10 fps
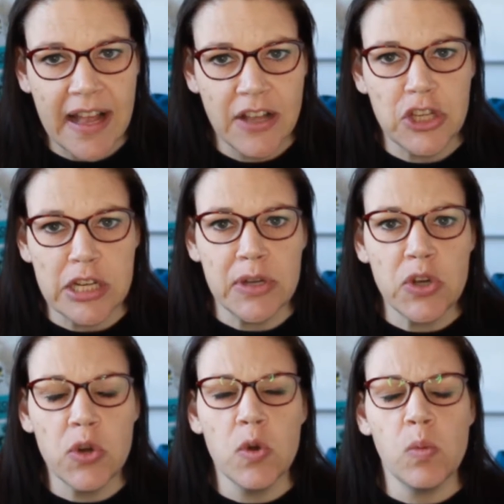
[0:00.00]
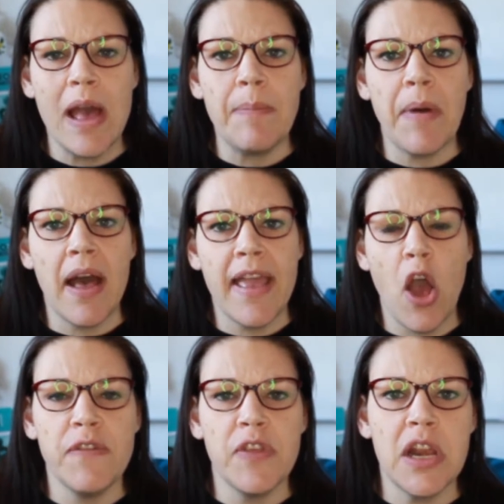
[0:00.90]
Angela McCall, whereby
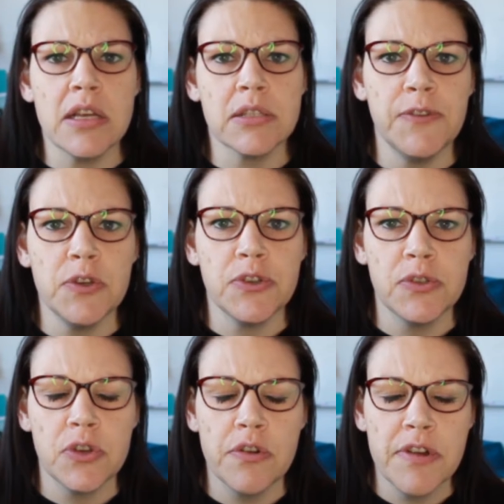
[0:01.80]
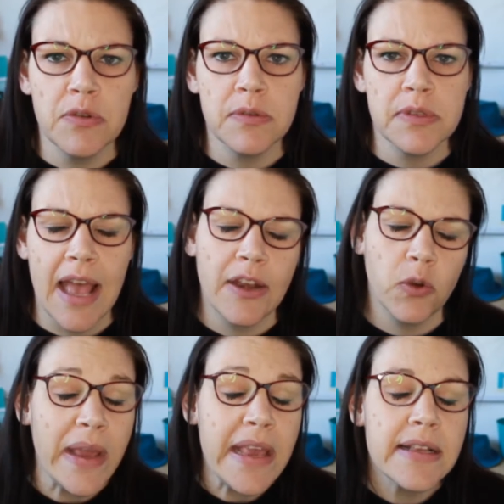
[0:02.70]
over the last few tutorials and
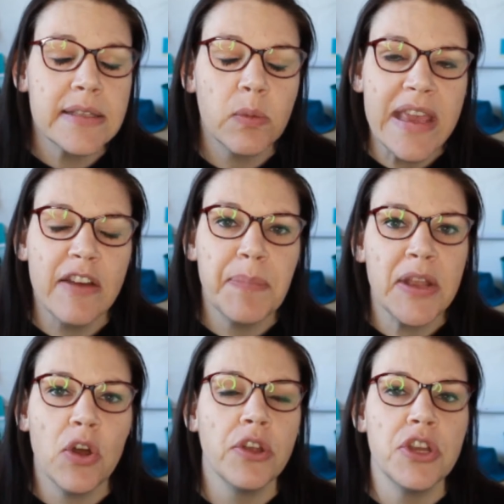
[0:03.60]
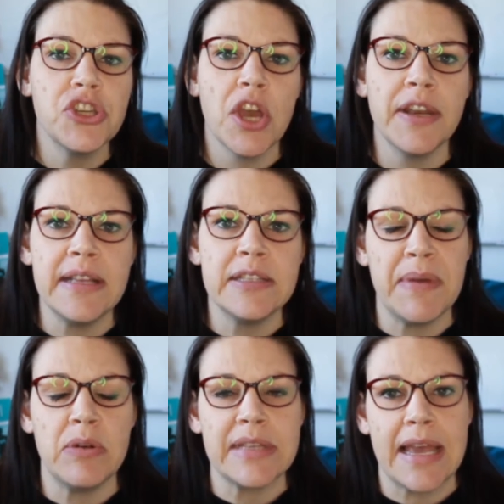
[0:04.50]
weeks we have been on a journey to
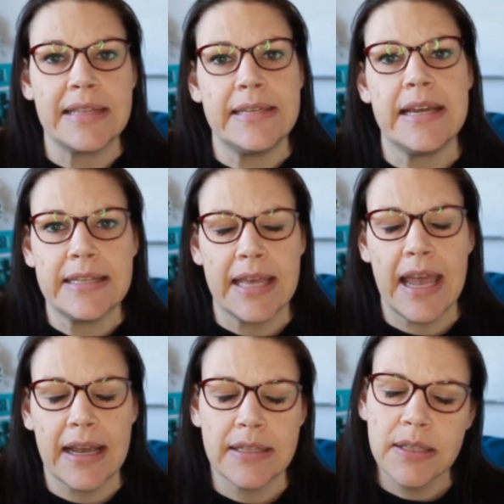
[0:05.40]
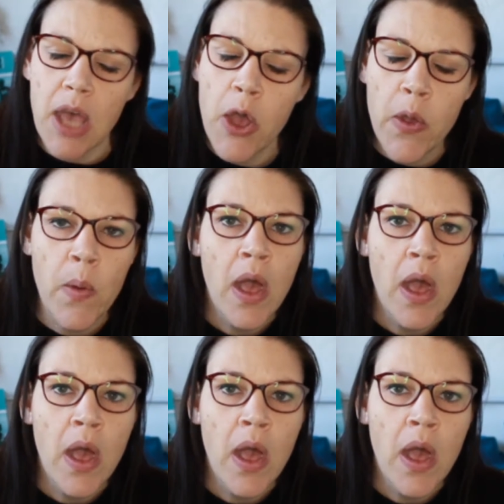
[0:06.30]
build a Tic Tac Toe